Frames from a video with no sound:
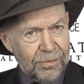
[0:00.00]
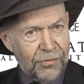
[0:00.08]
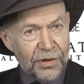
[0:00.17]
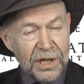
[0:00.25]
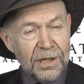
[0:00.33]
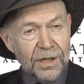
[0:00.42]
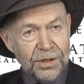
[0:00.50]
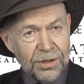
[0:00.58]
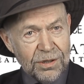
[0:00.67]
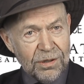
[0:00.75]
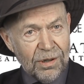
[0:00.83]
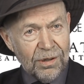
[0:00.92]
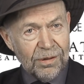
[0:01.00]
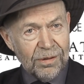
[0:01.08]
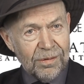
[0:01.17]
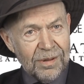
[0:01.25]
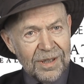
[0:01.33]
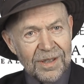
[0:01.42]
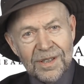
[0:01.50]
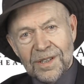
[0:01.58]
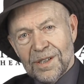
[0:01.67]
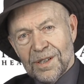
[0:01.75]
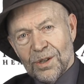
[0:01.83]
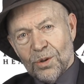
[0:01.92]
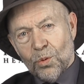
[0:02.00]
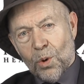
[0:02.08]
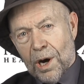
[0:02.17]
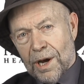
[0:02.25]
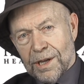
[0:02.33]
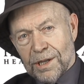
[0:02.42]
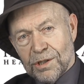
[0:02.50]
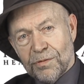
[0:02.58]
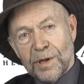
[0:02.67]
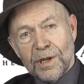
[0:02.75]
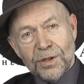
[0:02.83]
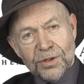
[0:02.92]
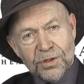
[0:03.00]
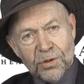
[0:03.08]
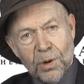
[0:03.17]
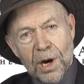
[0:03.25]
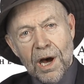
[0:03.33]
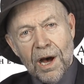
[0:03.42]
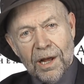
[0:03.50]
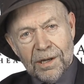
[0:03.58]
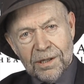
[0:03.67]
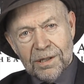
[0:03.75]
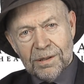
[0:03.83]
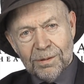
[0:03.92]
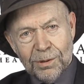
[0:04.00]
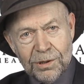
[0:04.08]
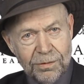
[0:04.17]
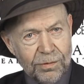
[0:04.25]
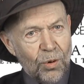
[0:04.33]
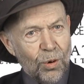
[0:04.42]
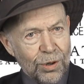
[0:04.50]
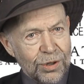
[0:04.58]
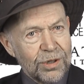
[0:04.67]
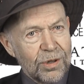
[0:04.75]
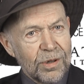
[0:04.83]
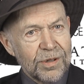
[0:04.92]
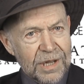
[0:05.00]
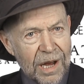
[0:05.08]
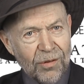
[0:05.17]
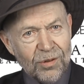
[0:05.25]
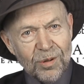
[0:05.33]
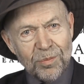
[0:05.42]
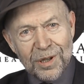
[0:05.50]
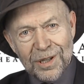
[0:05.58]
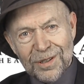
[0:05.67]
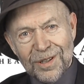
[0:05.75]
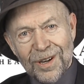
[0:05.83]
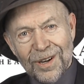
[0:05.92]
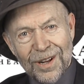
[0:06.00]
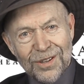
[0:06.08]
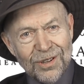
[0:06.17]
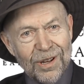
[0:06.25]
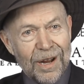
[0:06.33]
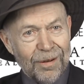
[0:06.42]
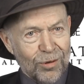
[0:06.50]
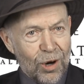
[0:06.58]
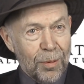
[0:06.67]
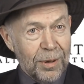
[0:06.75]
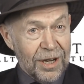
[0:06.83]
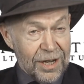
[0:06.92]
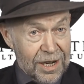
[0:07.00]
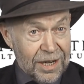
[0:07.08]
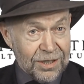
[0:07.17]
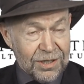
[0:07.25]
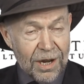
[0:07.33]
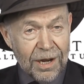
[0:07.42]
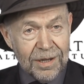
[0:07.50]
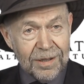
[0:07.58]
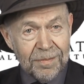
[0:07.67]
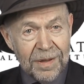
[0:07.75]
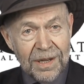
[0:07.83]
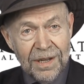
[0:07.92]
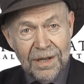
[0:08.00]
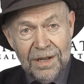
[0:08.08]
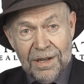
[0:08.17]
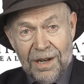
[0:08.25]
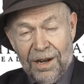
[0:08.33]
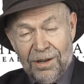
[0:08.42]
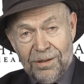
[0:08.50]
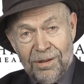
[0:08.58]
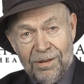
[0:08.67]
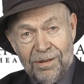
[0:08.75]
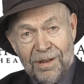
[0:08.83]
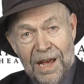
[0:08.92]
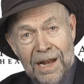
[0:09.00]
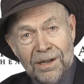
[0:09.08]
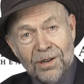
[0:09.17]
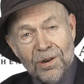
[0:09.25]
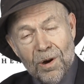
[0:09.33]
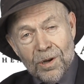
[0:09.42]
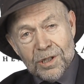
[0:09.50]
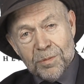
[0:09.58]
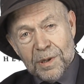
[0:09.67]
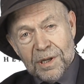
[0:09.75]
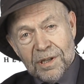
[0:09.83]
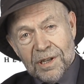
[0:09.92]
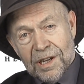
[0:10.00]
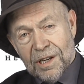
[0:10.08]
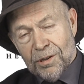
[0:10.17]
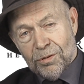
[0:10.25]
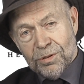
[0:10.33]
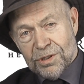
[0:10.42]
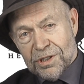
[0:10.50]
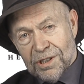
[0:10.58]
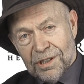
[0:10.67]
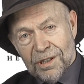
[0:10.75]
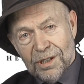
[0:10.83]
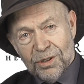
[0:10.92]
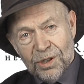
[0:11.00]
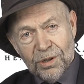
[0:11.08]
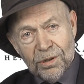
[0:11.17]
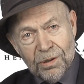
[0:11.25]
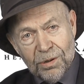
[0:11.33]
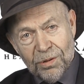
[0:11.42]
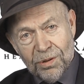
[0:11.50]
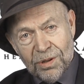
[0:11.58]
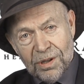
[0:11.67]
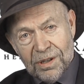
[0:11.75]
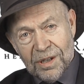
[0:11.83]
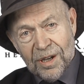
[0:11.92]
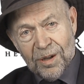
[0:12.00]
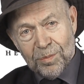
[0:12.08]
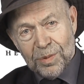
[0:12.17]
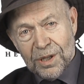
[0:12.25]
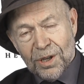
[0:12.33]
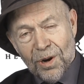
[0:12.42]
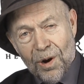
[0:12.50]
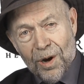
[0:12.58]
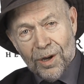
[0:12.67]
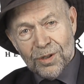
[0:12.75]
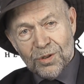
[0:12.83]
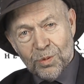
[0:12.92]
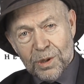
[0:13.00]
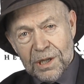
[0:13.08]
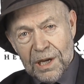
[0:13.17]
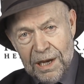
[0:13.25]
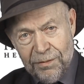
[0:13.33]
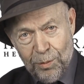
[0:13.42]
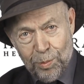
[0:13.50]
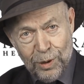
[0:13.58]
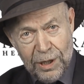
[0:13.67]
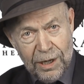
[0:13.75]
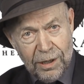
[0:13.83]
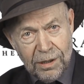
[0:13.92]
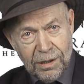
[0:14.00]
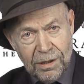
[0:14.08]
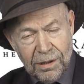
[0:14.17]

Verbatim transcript: Venus, on why is Venus so hot, which of course turns out to be that it has a lot of carbon dioxide. And that caused me to get interested in the Earth uh, because we have a planet